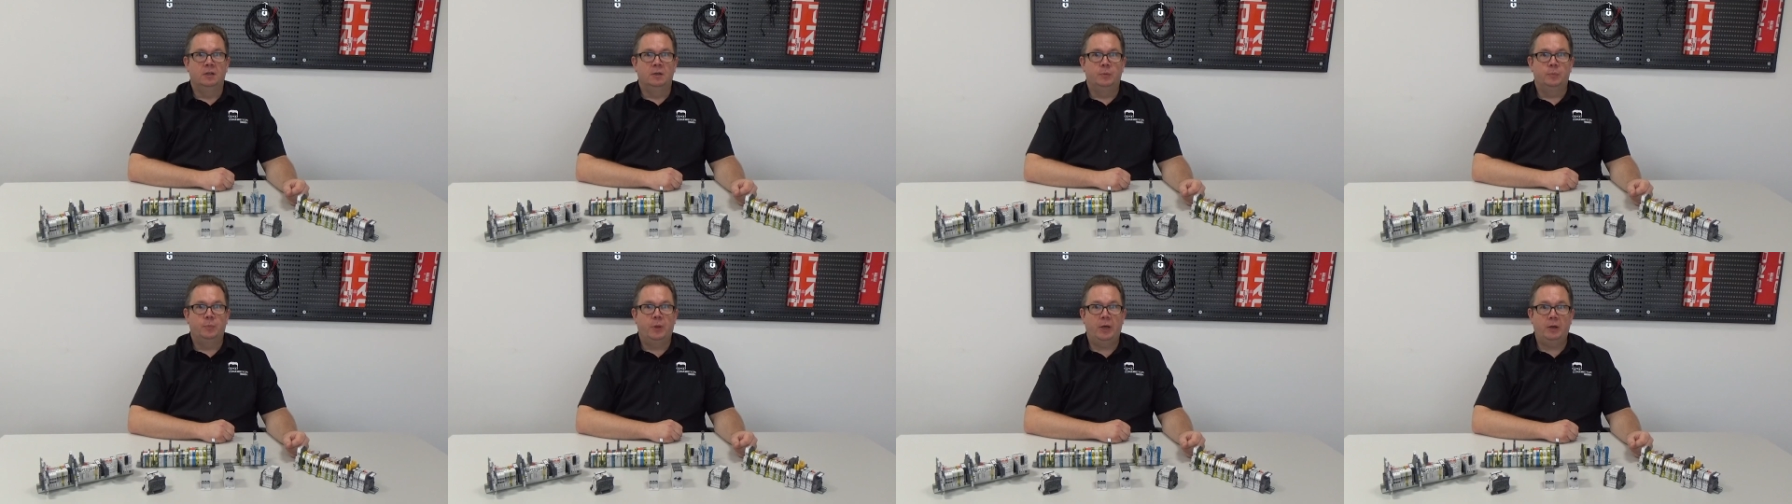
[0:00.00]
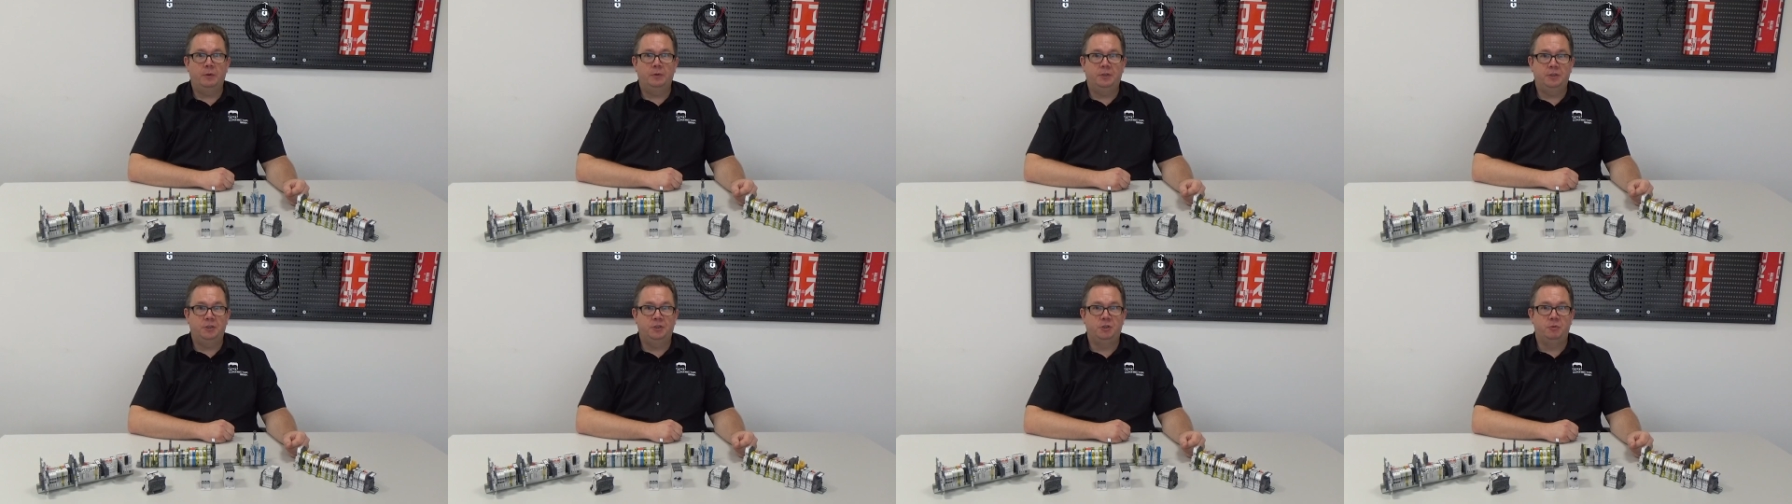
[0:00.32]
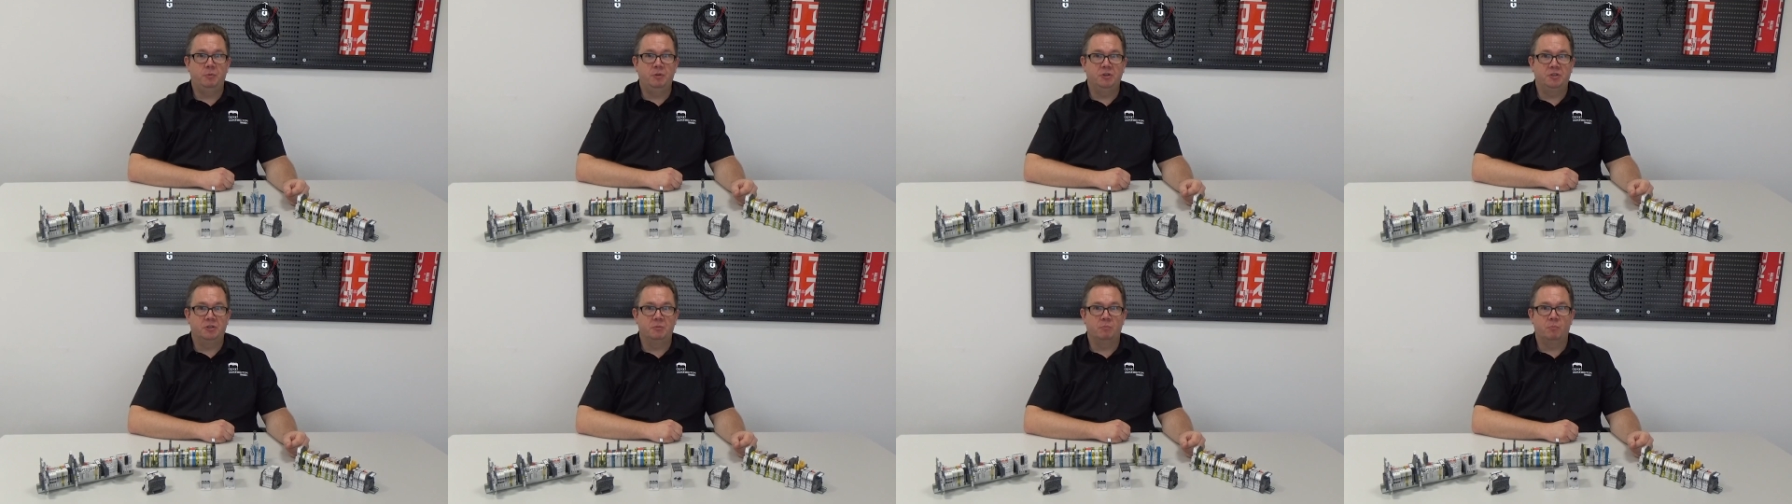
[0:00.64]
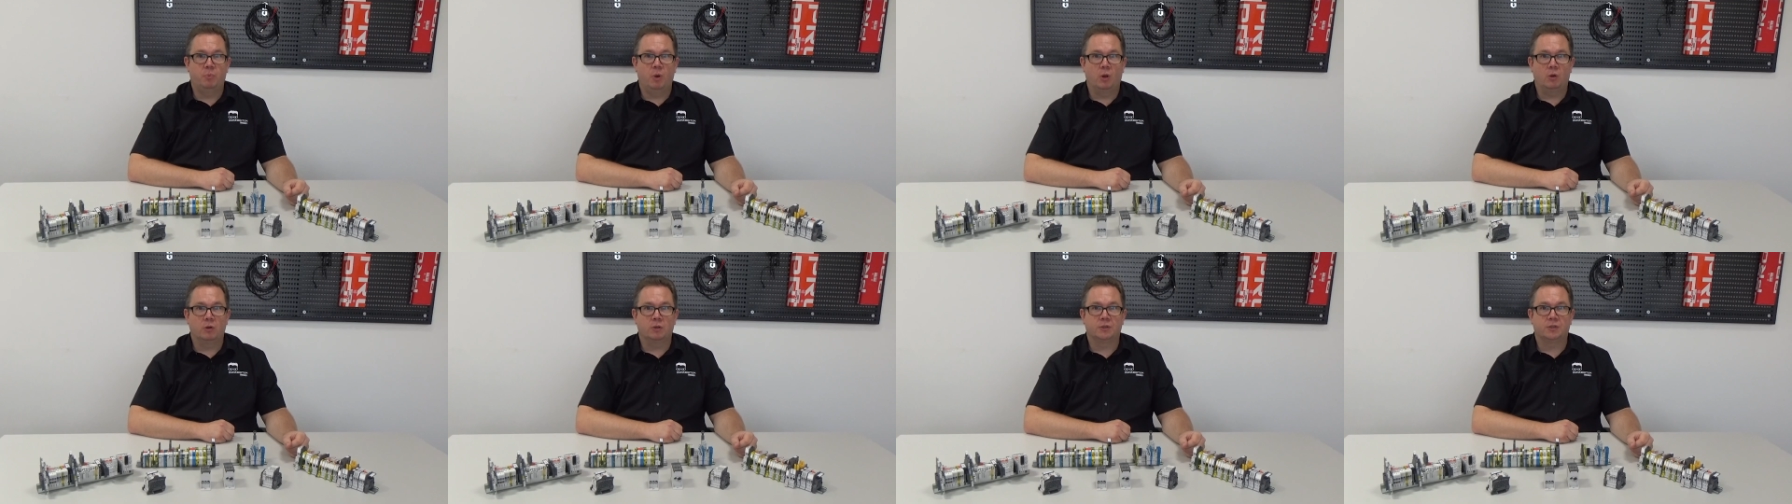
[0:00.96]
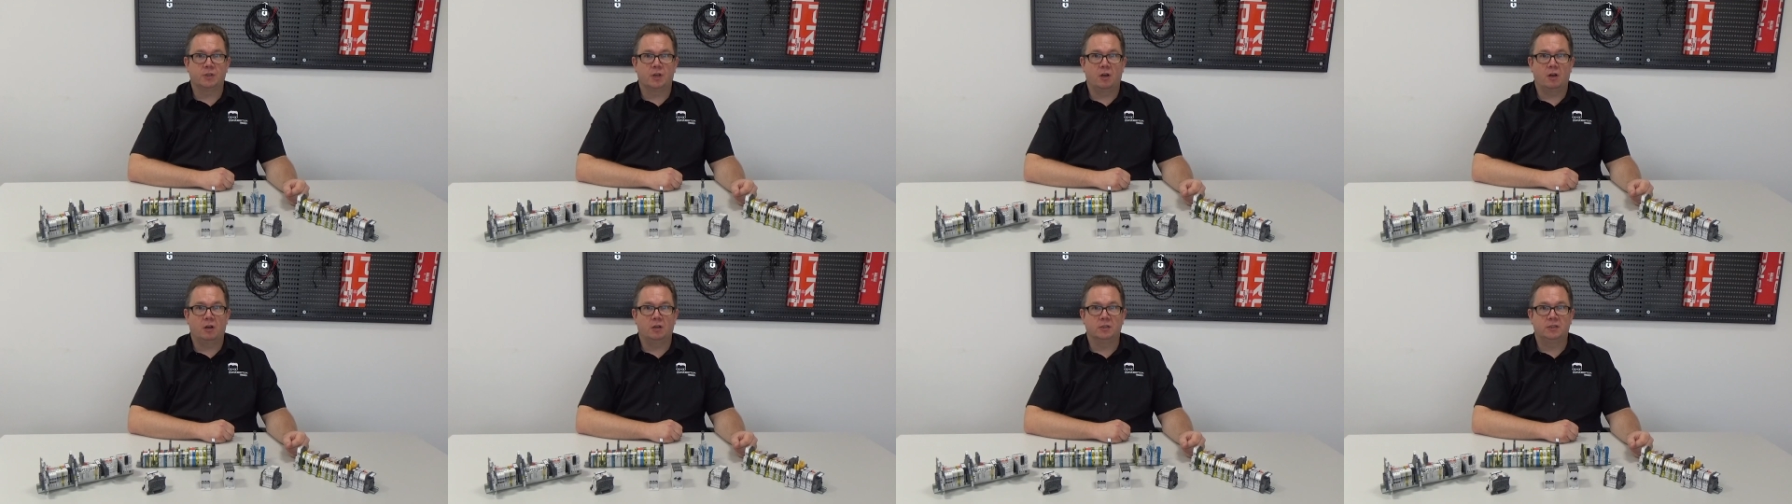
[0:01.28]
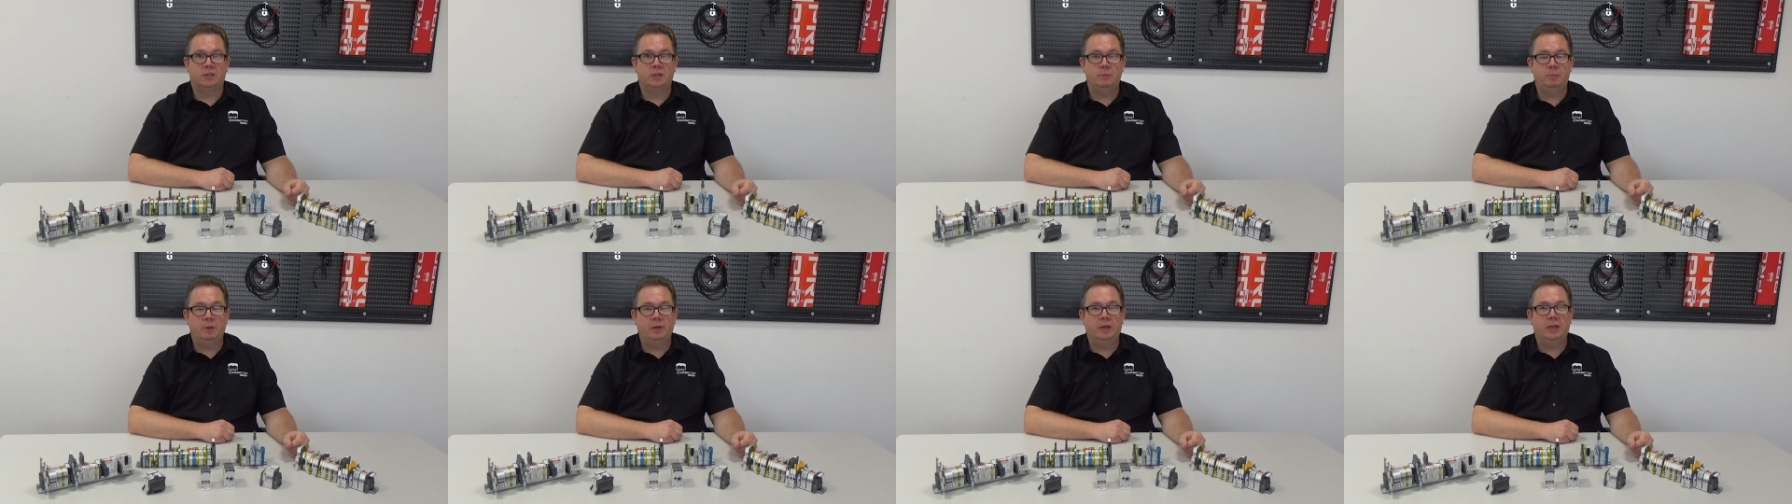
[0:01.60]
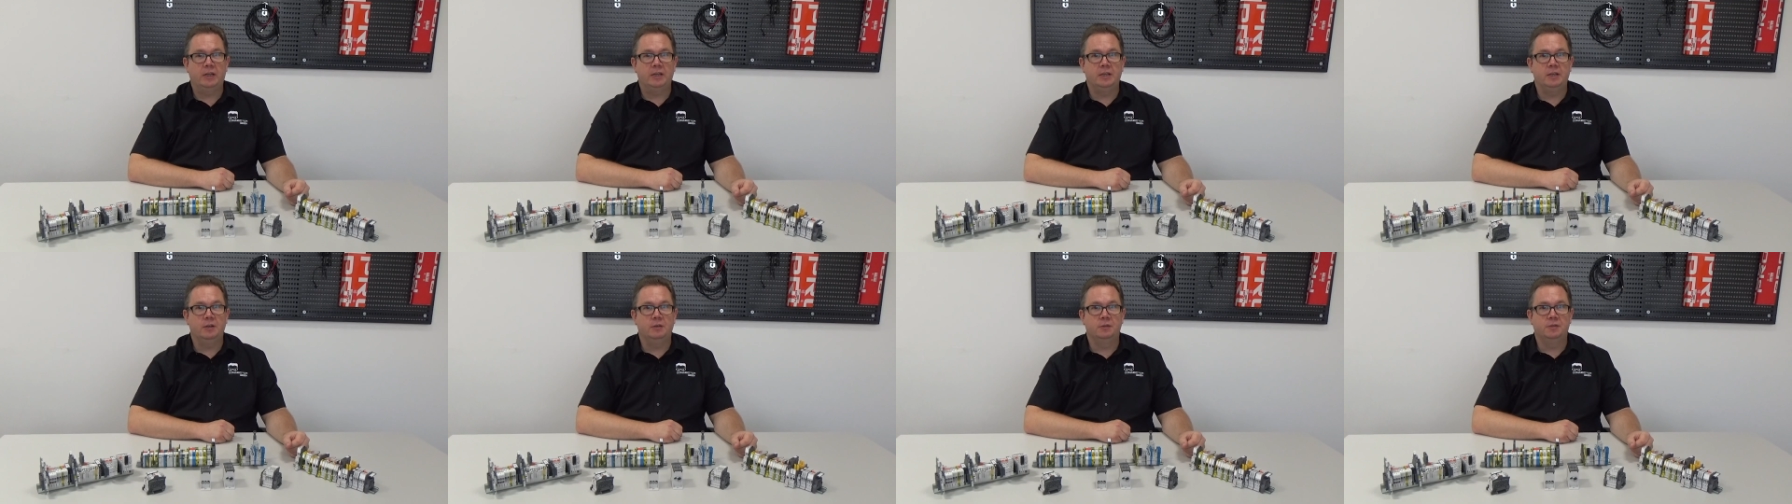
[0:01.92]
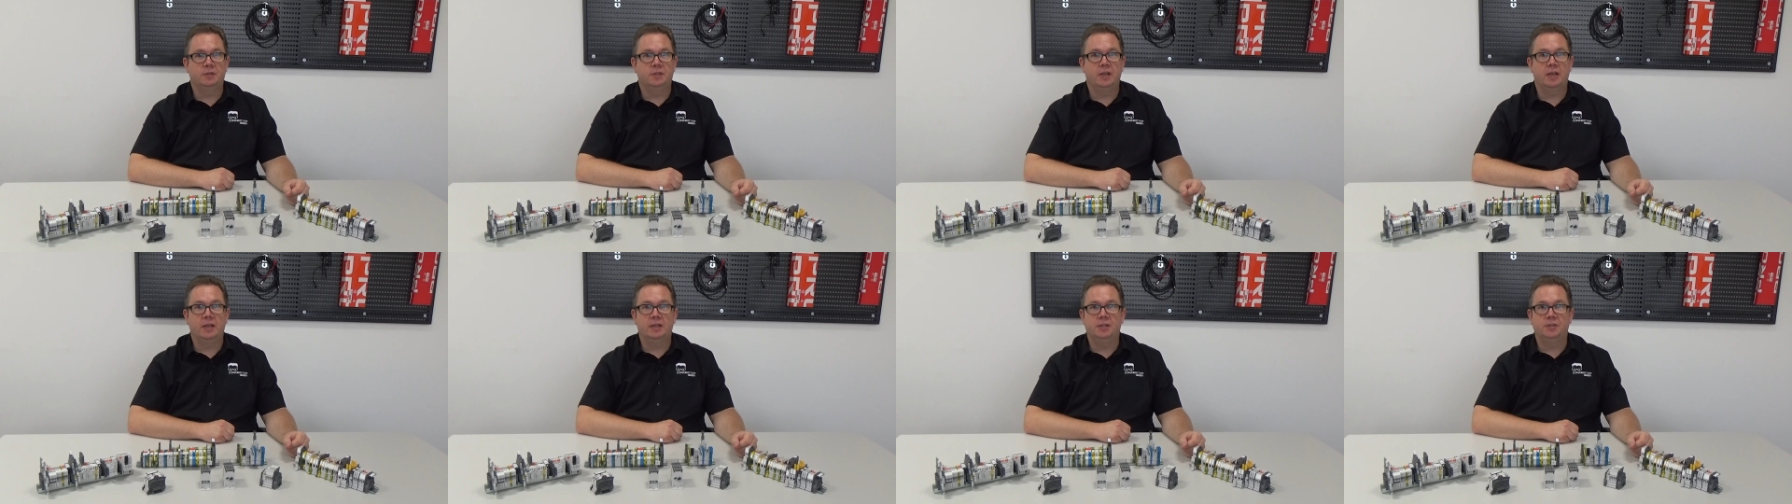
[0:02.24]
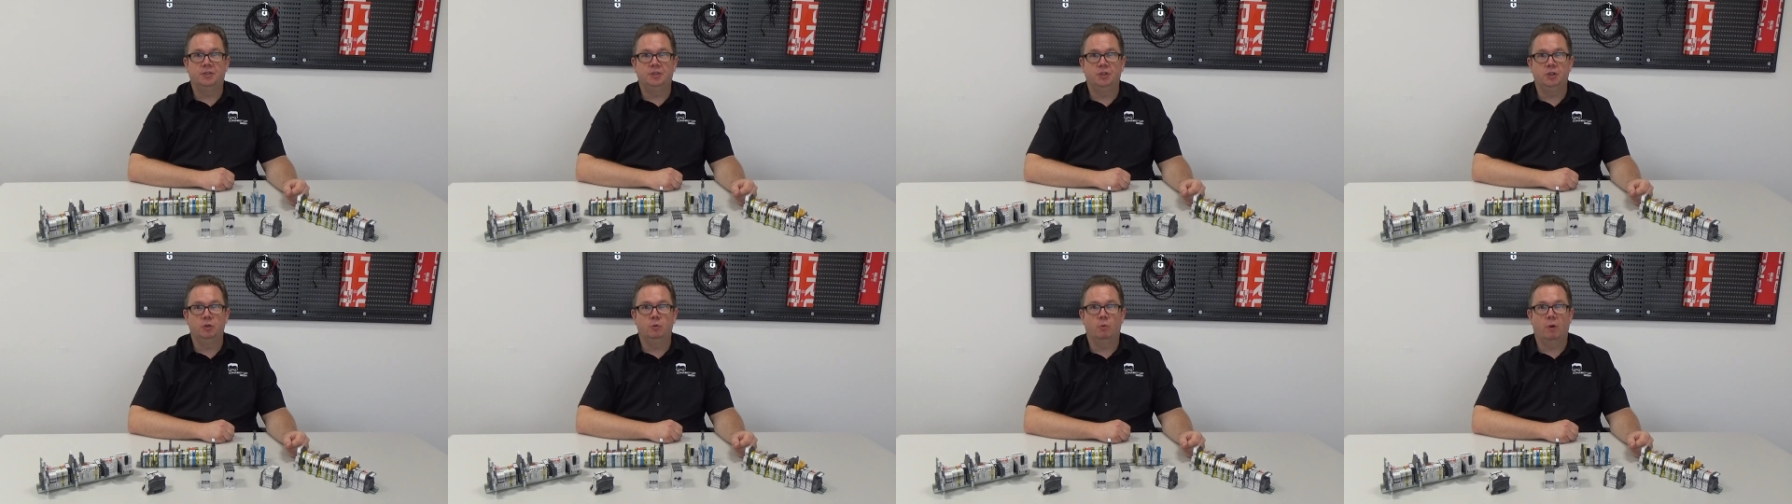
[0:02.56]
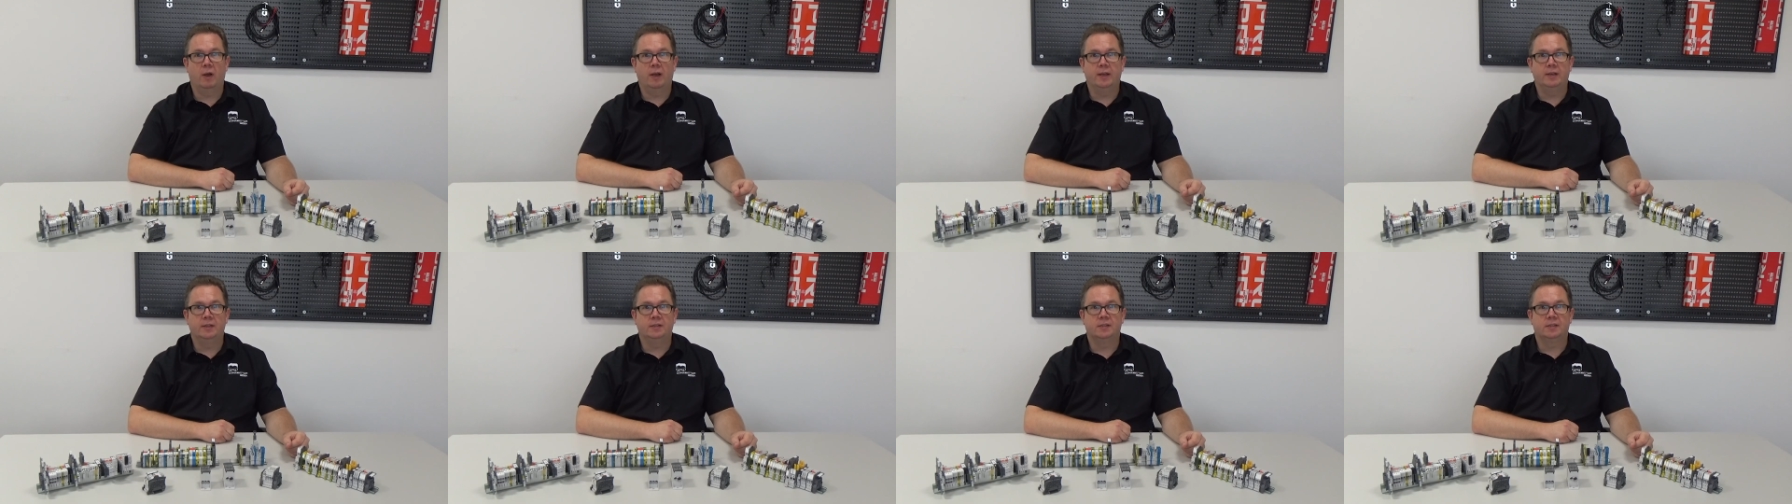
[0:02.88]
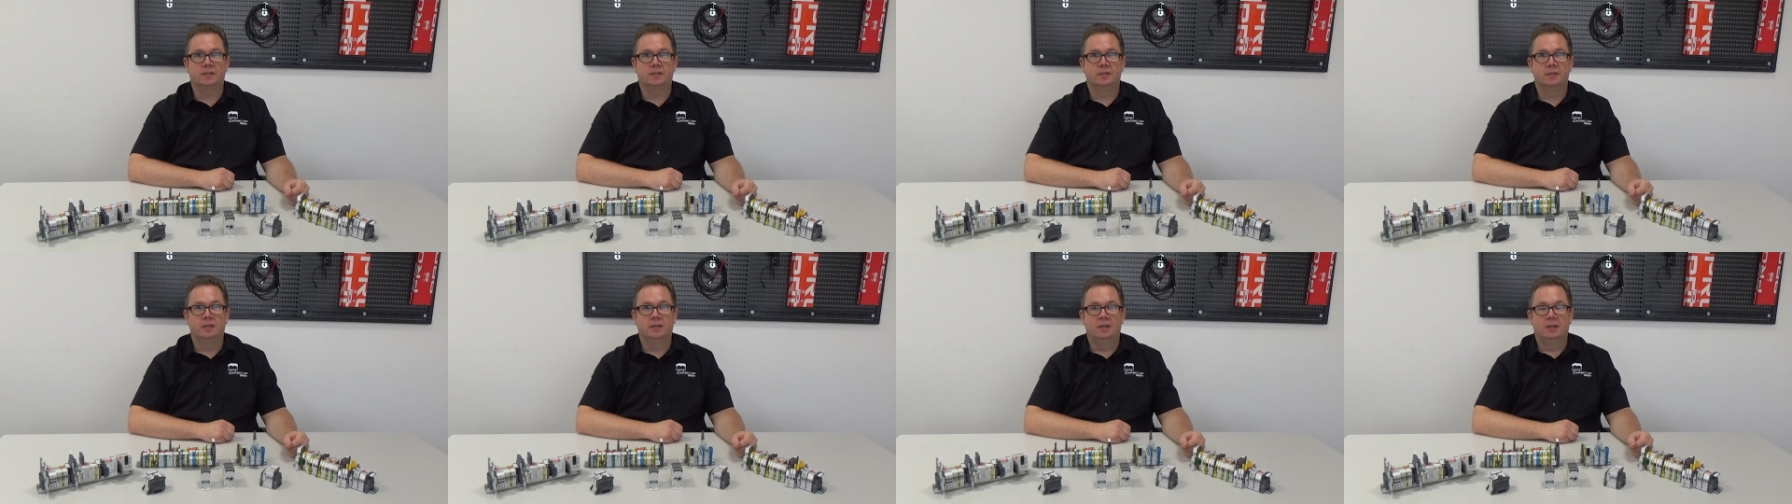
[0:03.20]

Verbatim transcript: Power distribution blocks are typically used in two ways.